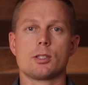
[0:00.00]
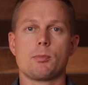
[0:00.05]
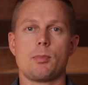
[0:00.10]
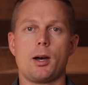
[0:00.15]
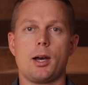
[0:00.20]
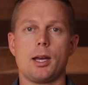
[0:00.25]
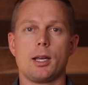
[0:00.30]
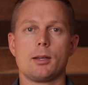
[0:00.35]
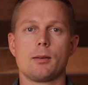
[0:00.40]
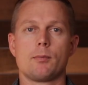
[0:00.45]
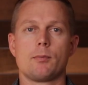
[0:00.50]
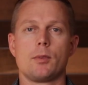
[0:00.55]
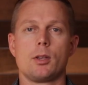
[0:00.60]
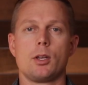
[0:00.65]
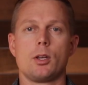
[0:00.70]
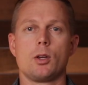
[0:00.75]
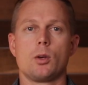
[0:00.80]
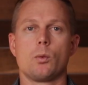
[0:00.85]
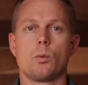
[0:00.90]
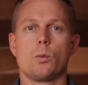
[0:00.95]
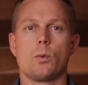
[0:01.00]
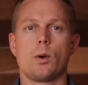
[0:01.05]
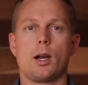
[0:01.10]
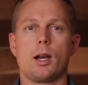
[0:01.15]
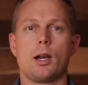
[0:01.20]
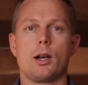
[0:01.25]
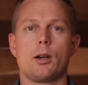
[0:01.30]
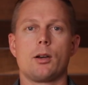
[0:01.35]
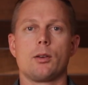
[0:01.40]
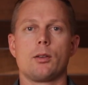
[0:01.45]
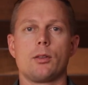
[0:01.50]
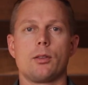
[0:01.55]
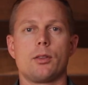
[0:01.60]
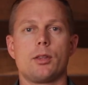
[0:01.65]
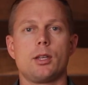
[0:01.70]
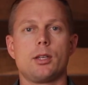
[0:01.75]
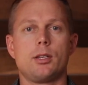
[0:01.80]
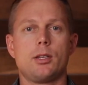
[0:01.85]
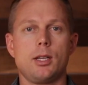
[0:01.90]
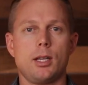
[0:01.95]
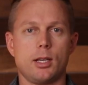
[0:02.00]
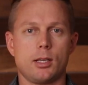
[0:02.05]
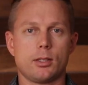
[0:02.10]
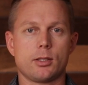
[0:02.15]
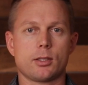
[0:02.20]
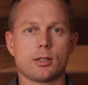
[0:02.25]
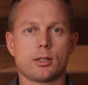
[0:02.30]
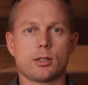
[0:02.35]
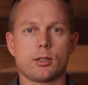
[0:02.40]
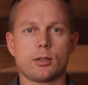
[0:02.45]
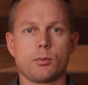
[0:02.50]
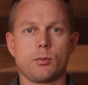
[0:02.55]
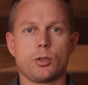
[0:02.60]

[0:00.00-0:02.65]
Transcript: spine, where the discs,